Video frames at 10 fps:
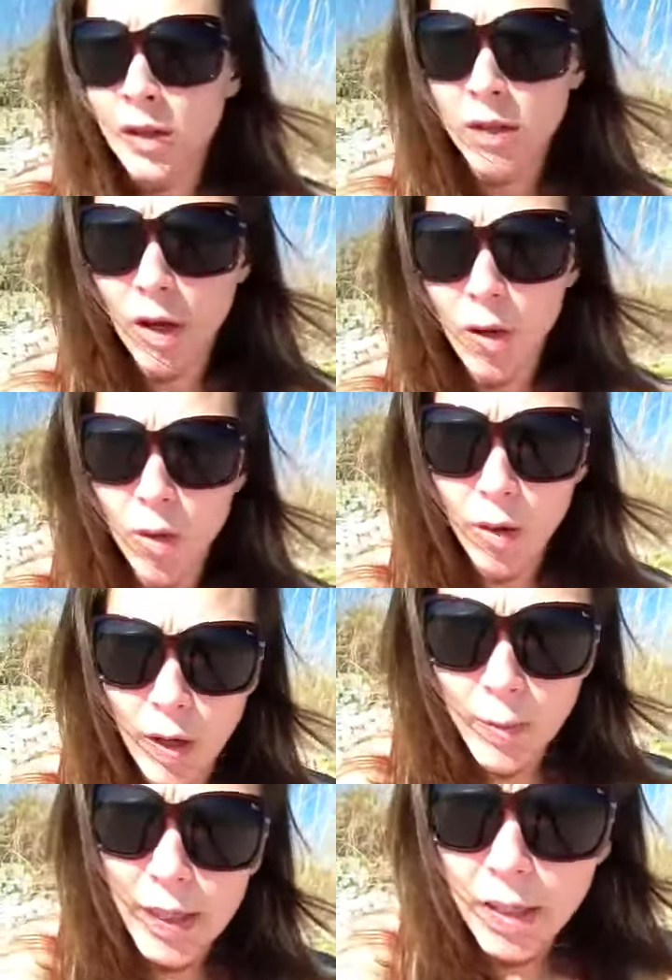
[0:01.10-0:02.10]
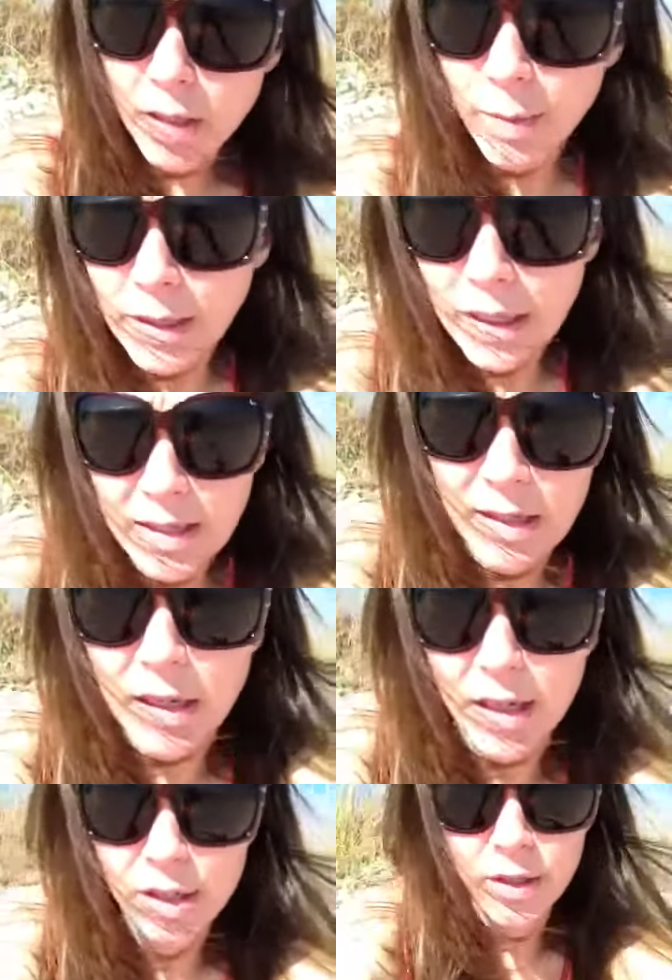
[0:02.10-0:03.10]
So I made it to my
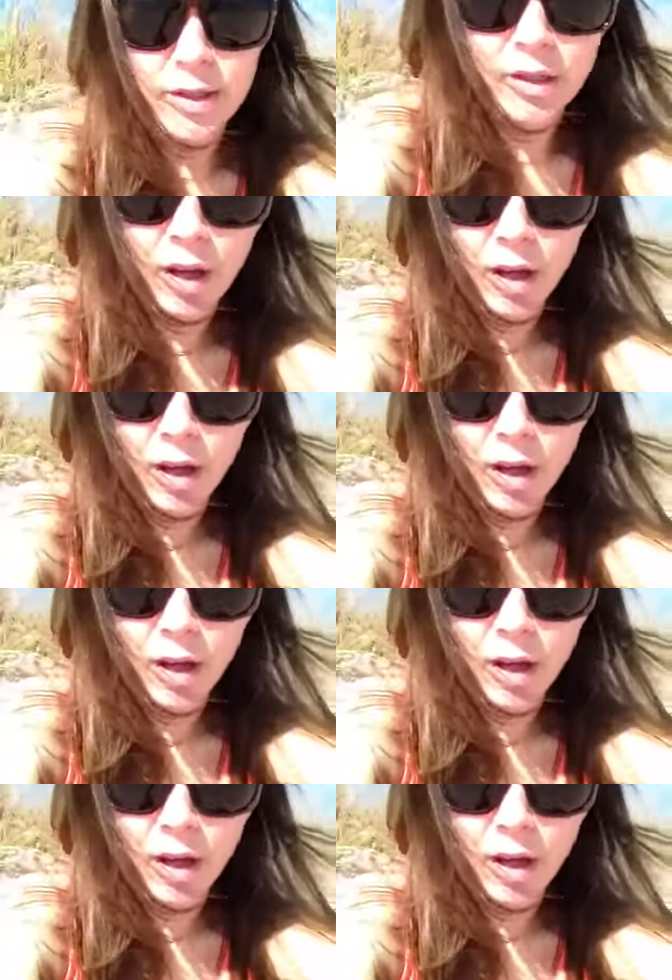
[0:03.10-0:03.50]
destination.